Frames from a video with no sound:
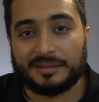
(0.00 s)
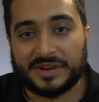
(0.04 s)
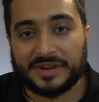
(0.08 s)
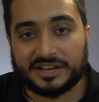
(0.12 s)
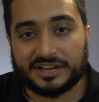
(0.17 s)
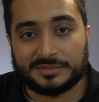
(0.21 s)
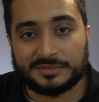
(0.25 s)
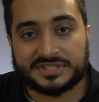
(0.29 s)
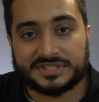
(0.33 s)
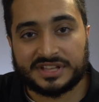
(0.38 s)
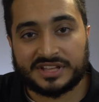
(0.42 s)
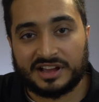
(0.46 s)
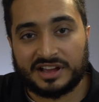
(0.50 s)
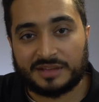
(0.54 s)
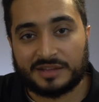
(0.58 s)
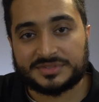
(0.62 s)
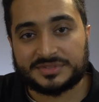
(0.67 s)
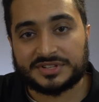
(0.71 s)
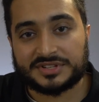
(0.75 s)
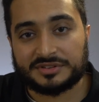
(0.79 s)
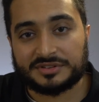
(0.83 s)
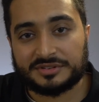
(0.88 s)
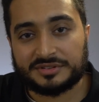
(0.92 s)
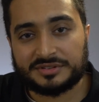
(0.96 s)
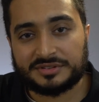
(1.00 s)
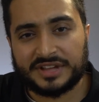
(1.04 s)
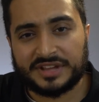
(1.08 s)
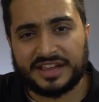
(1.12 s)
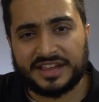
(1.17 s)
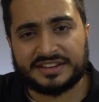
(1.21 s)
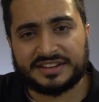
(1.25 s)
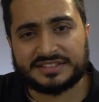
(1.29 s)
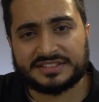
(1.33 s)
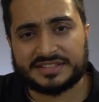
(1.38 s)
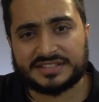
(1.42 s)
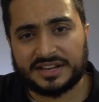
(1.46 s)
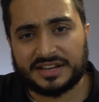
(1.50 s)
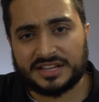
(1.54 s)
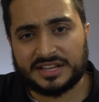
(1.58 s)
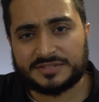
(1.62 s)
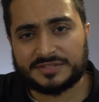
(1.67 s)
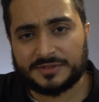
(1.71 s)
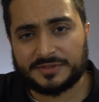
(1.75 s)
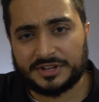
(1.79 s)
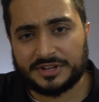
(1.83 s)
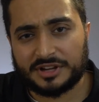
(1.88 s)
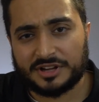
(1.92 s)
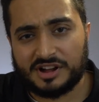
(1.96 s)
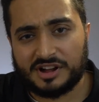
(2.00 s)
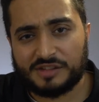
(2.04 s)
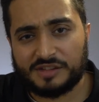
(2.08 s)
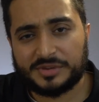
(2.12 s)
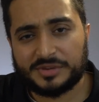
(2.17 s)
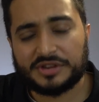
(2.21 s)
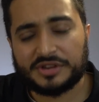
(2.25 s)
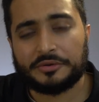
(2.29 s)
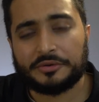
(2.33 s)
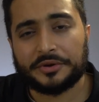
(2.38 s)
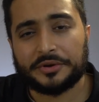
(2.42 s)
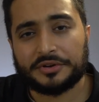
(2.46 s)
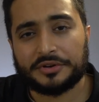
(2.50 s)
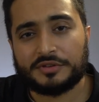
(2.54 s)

my name is Teham Saud, and in today's video I'll be going